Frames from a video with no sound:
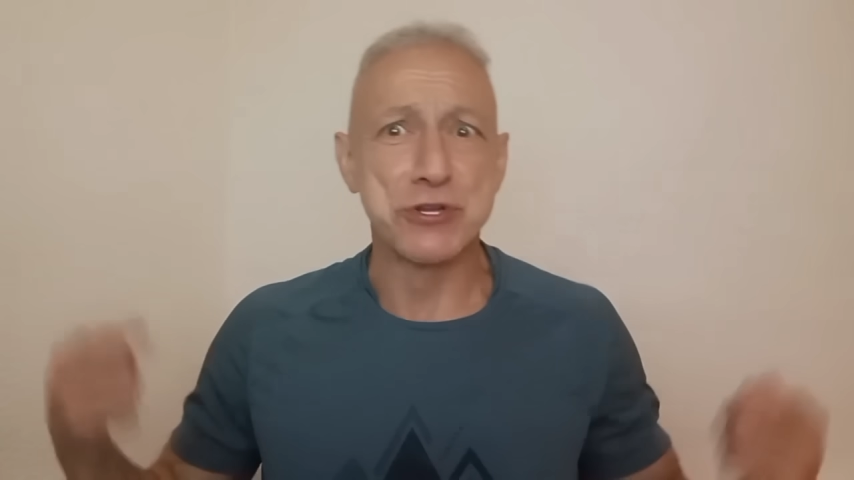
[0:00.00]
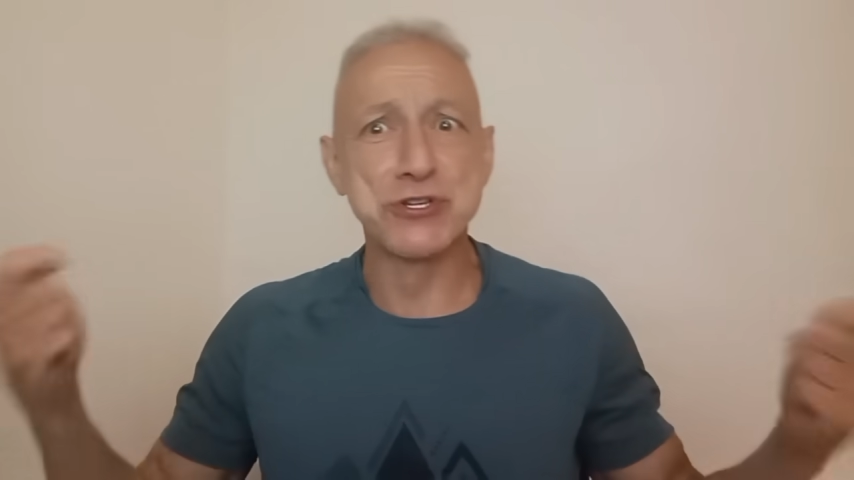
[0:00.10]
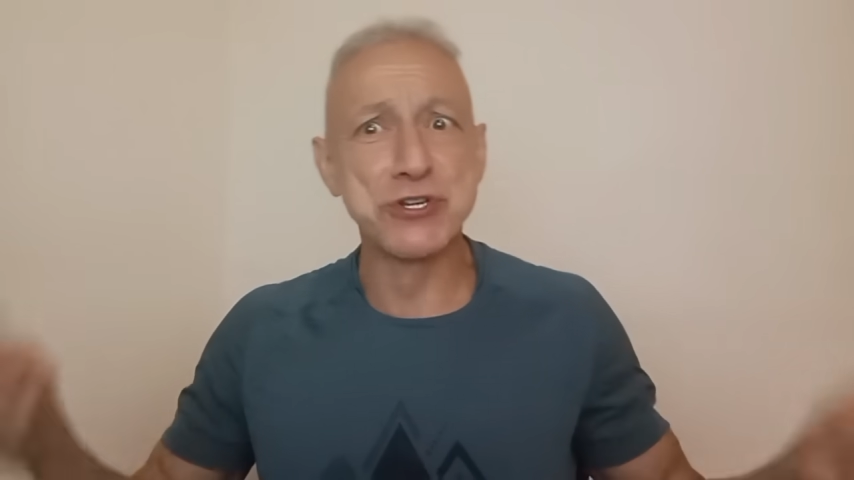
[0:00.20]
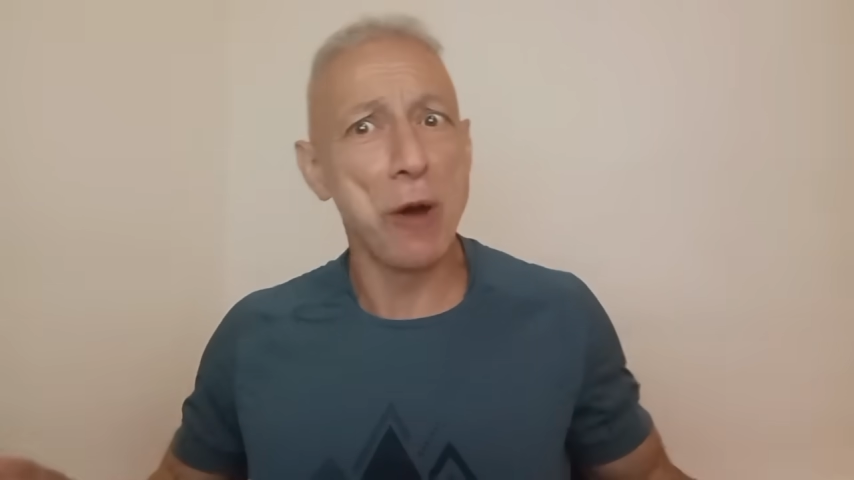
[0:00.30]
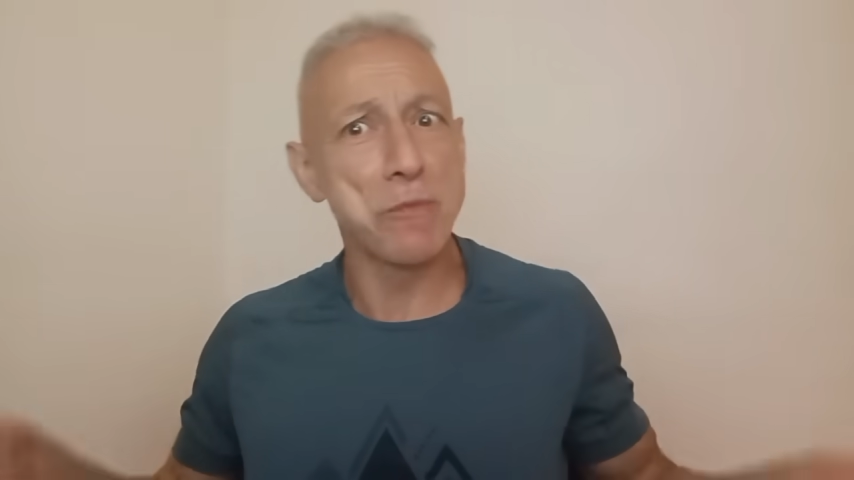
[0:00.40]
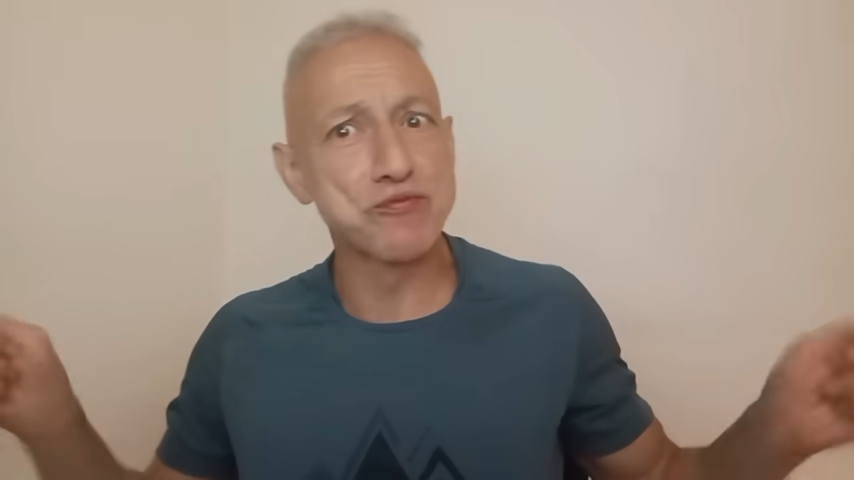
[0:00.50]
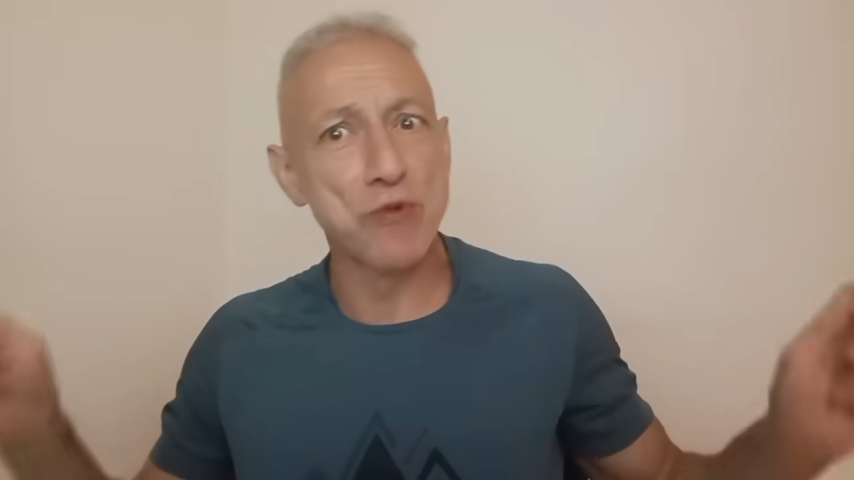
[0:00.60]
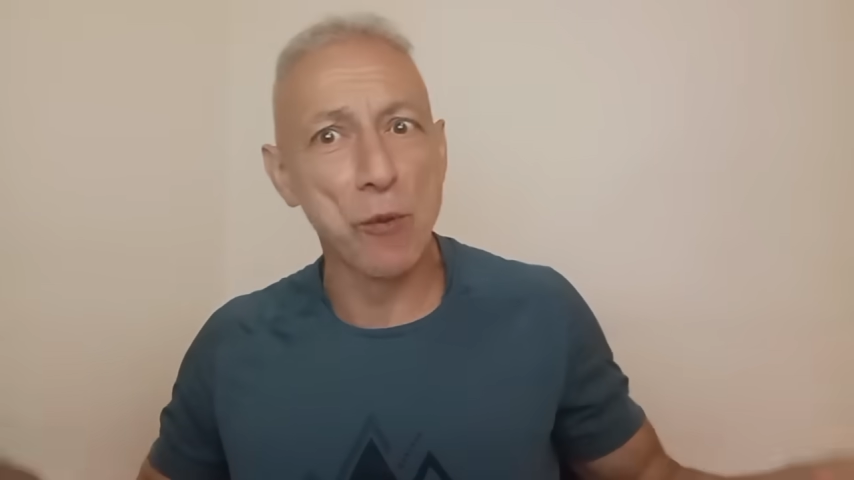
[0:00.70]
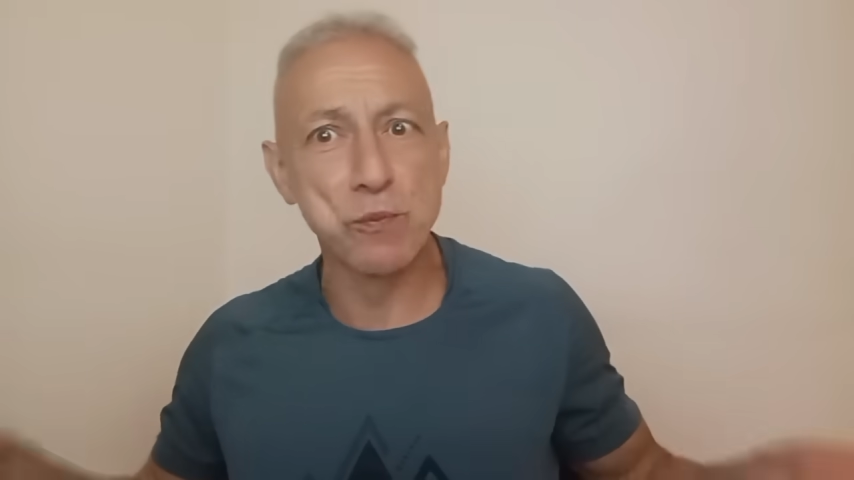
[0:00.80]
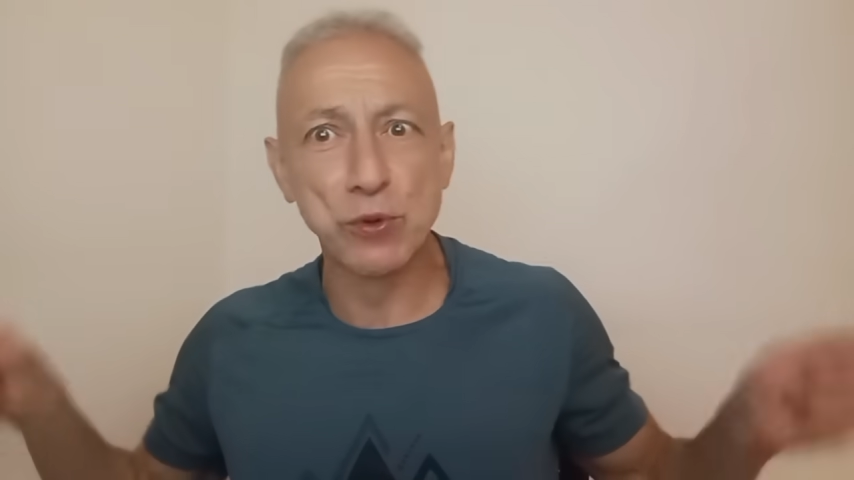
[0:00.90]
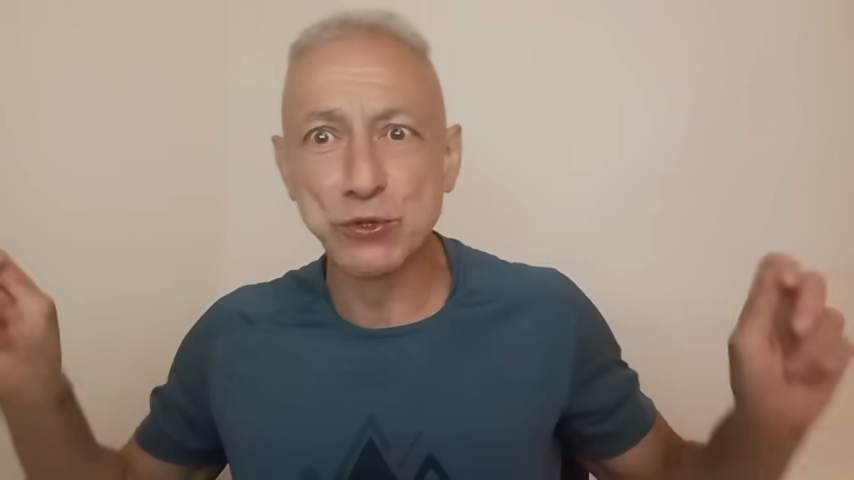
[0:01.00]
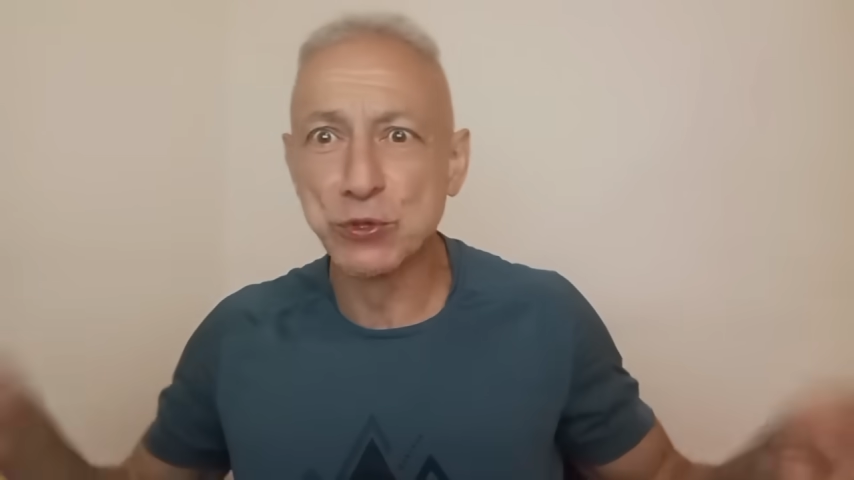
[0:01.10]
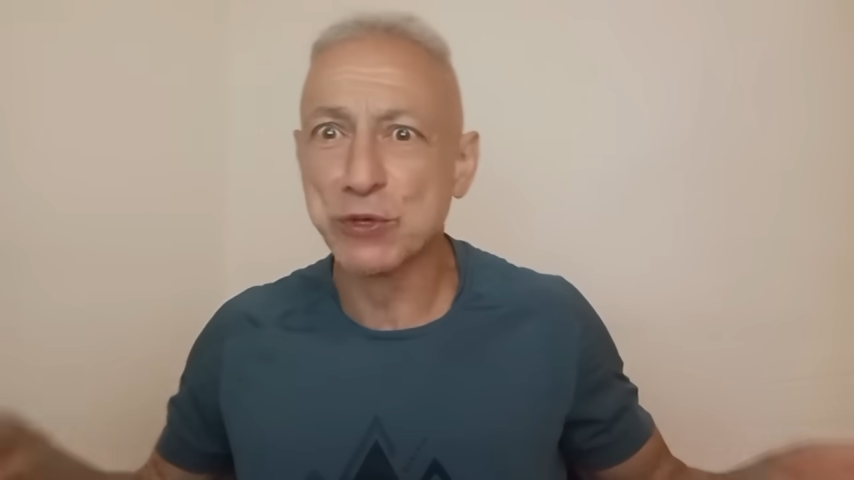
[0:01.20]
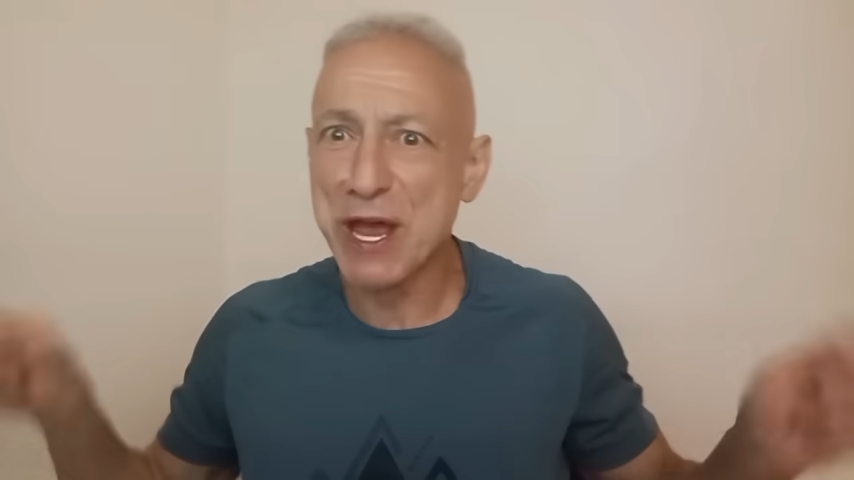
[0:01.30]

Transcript: Jump rope will do